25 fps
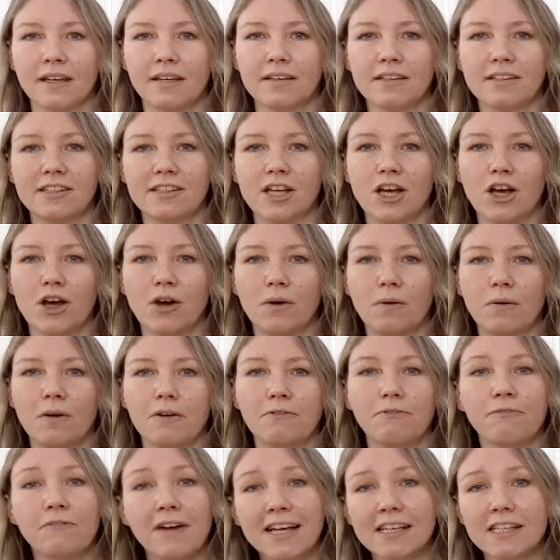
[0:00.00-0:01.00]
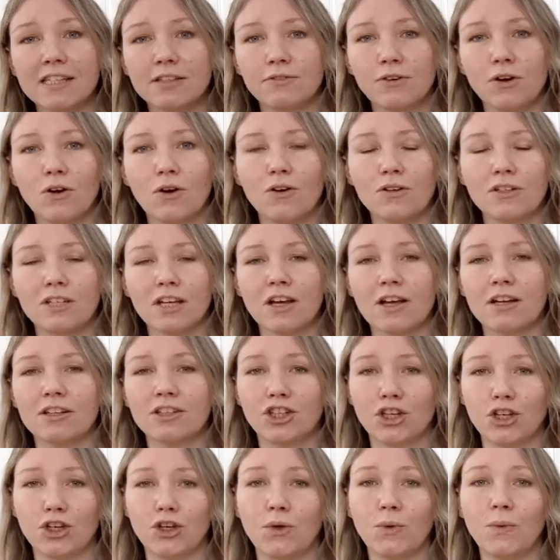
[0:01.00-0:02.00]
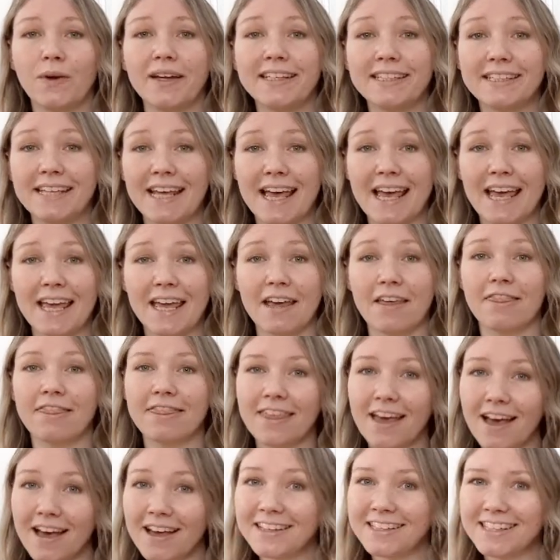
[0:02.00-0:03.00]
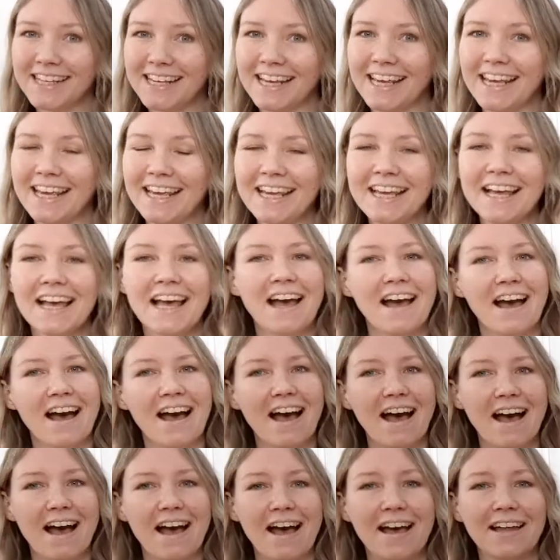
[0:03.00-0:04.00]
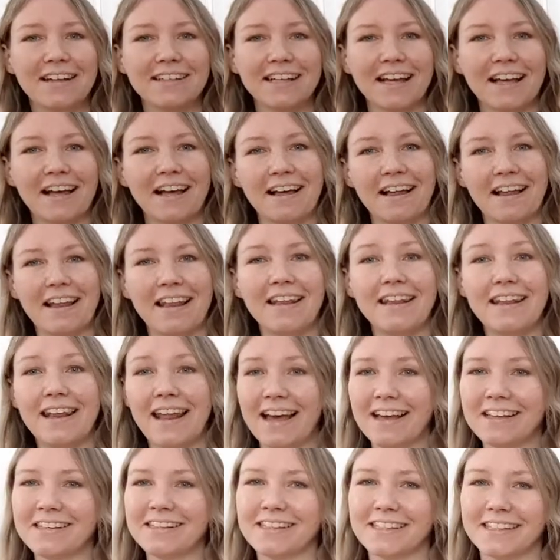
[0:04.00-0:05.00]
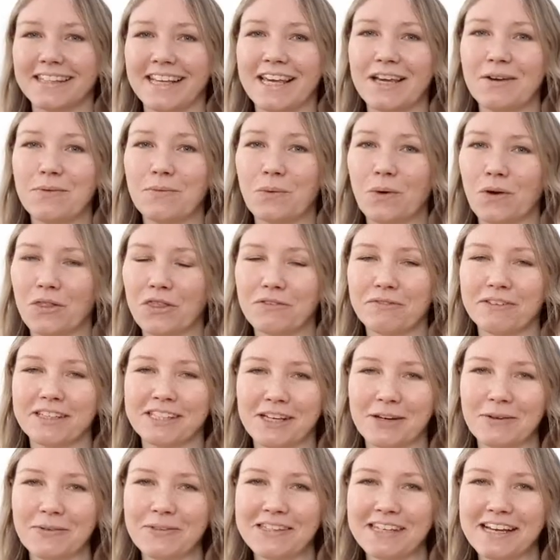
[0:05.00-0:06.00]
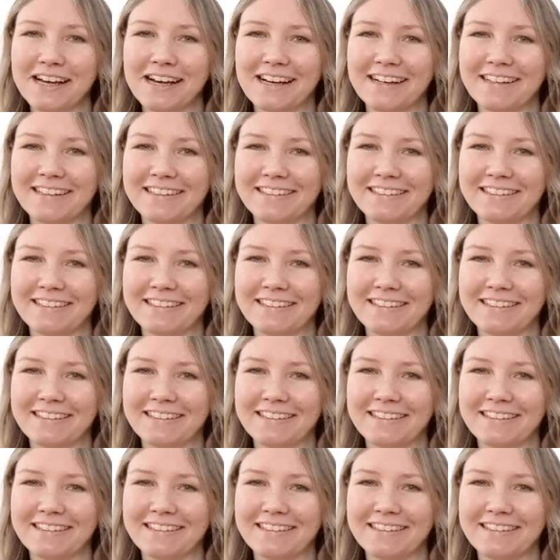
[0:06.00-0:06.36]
So fast forward to day 30, and let's see what the results are.